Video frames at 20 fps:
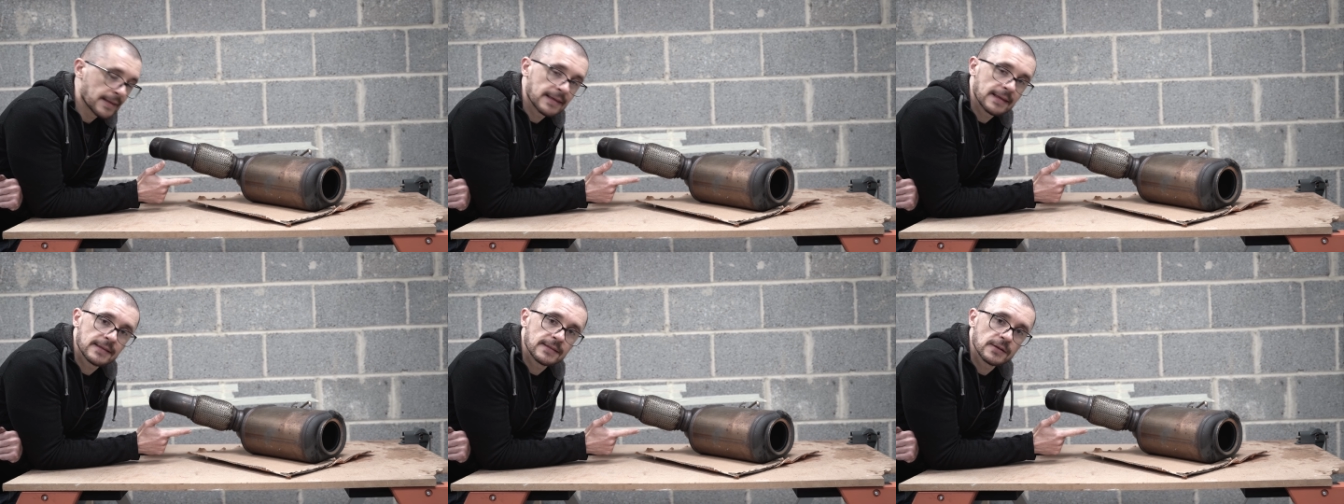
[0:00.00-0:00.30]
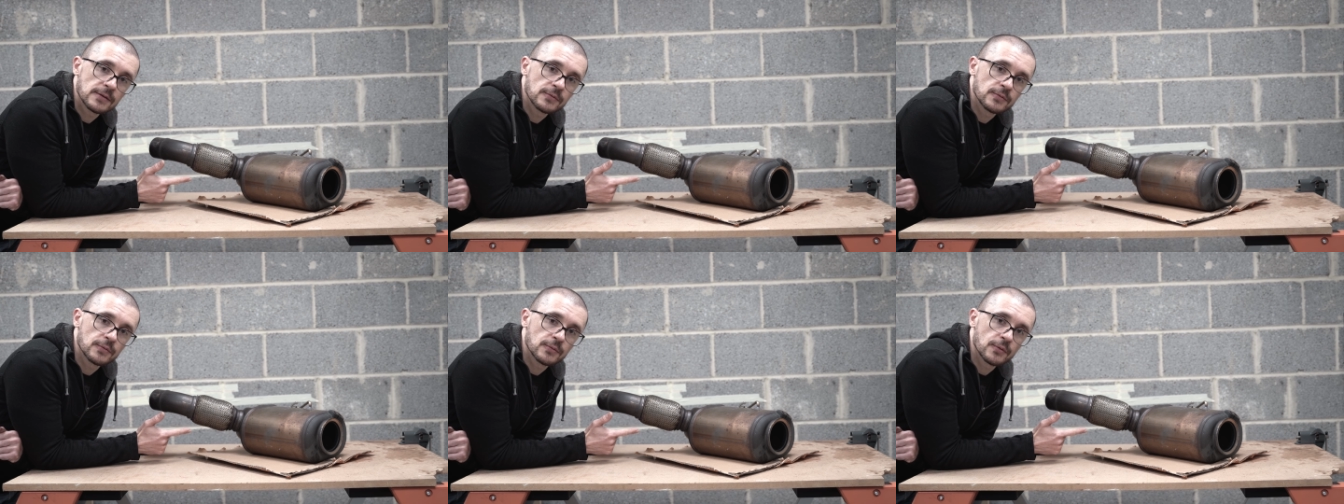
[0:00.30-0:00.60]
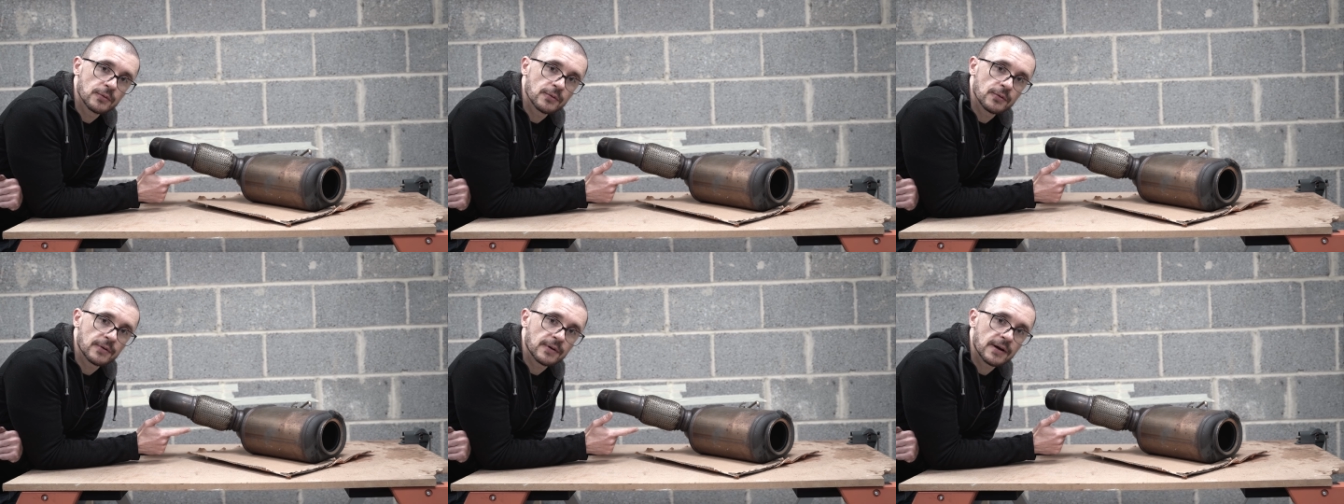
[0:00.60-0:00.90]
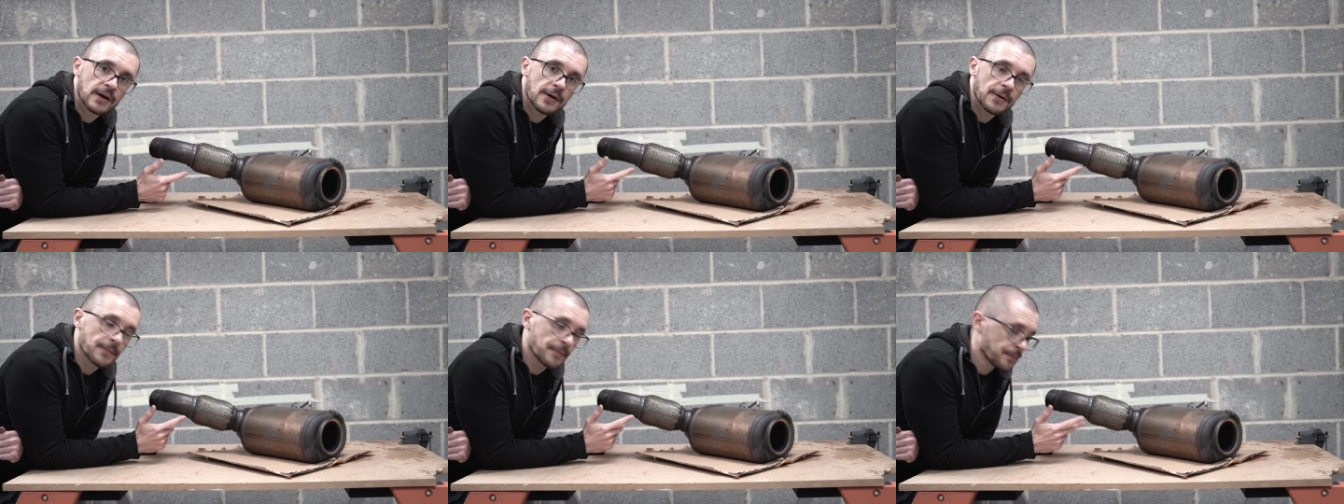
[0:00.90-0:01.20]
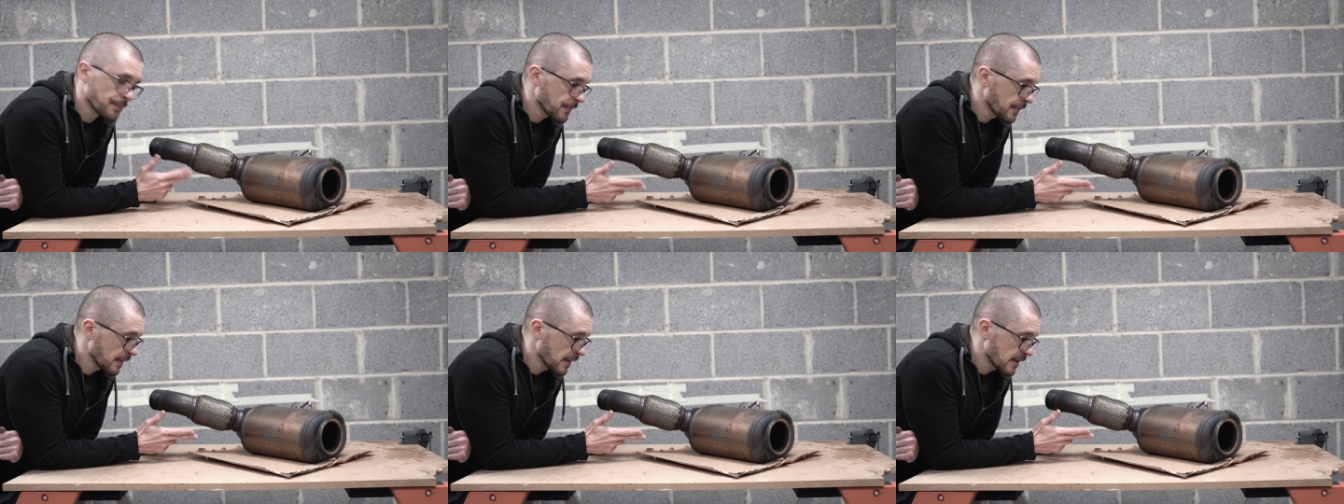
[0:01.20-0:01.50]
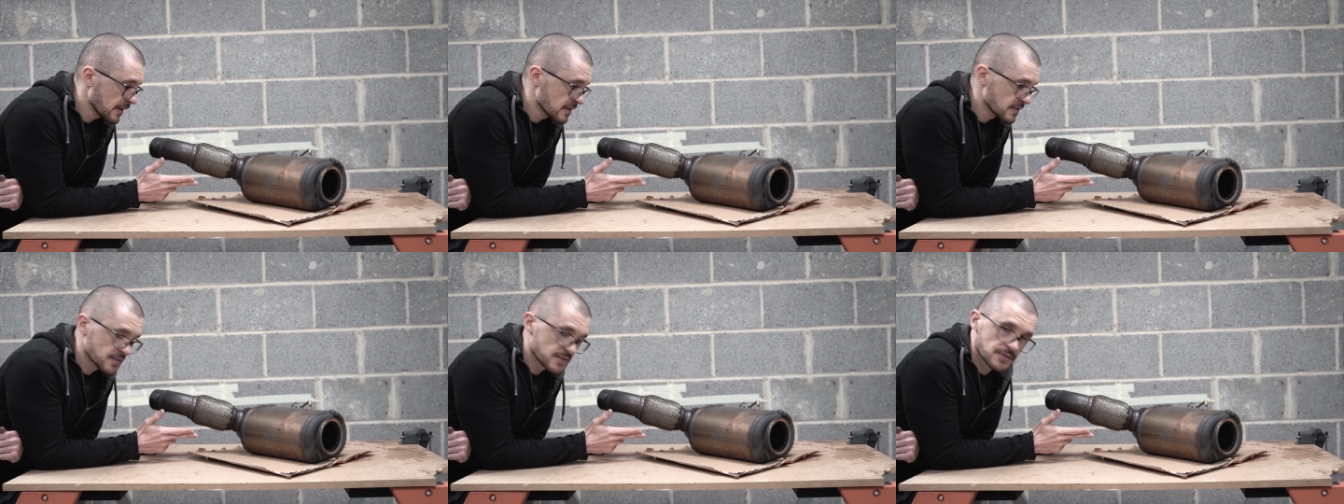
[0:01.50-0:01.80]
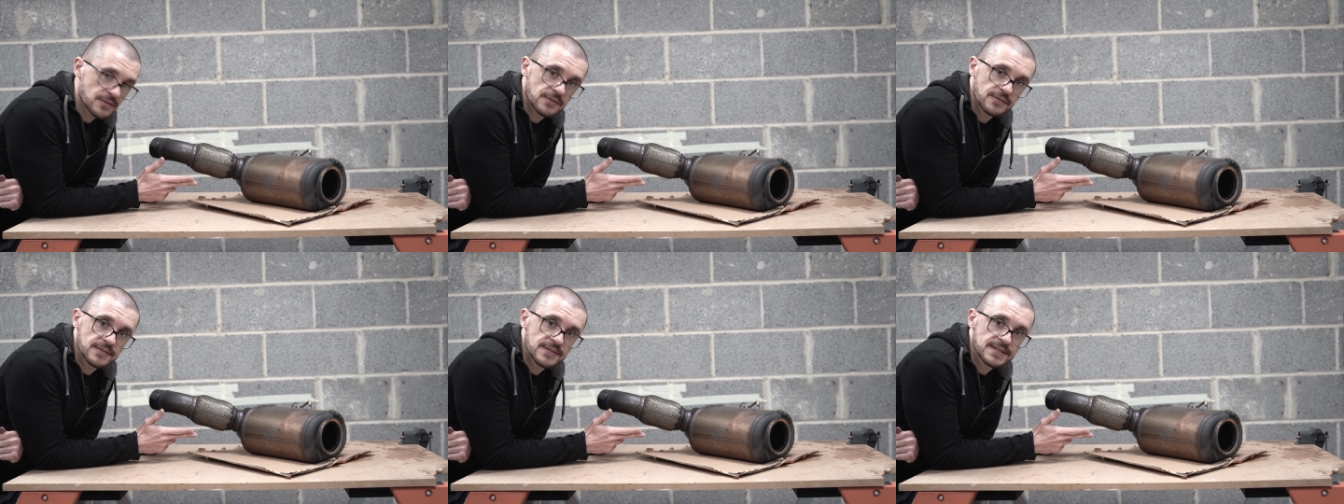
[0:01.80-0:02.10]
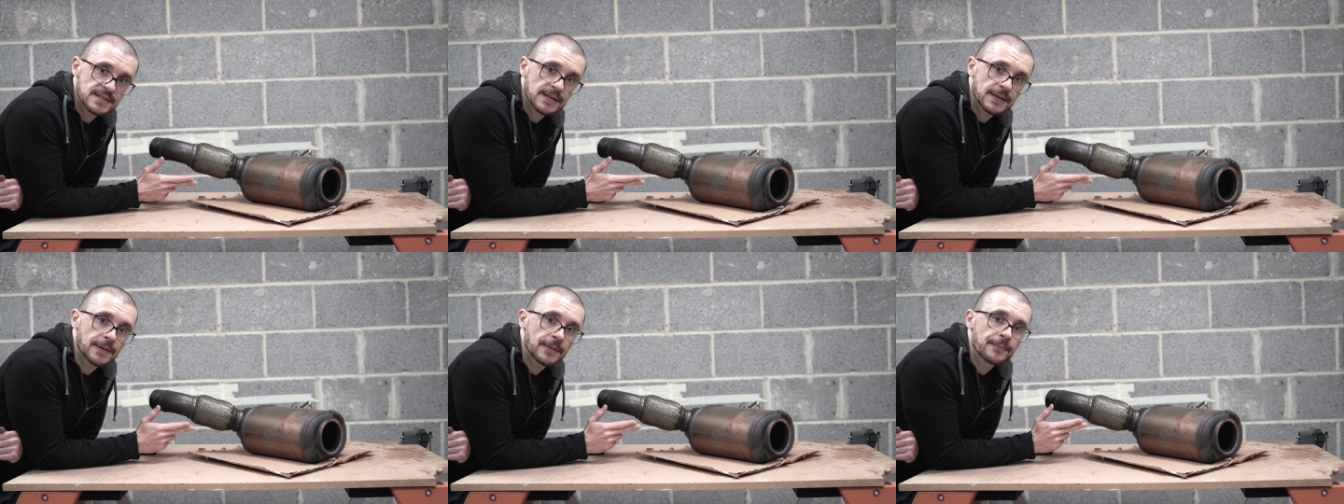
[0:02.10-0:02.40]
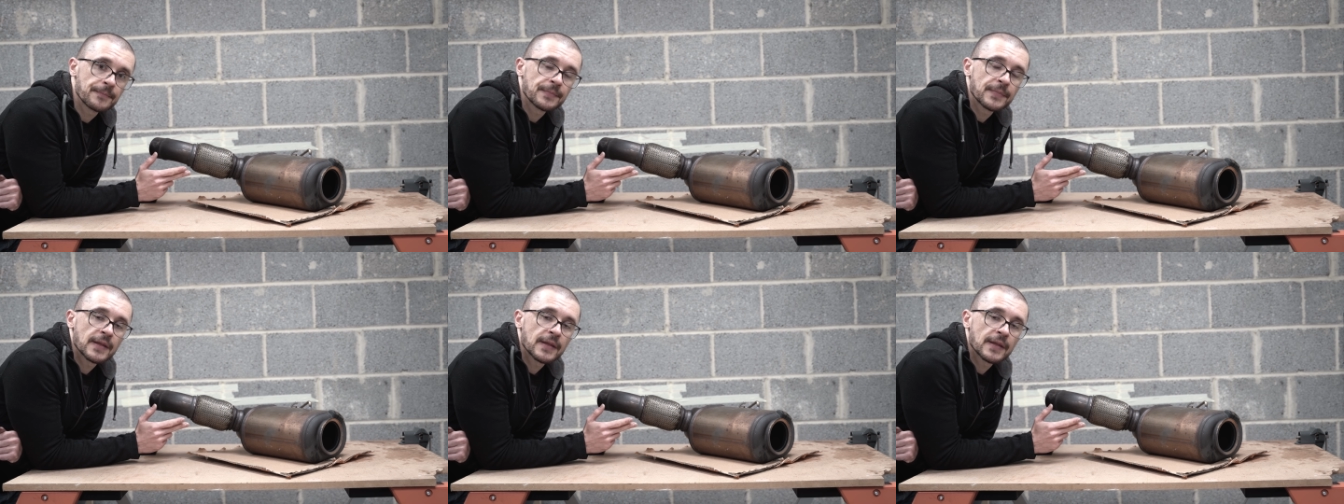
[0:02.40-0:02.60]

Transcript: getting to know your car, servicing.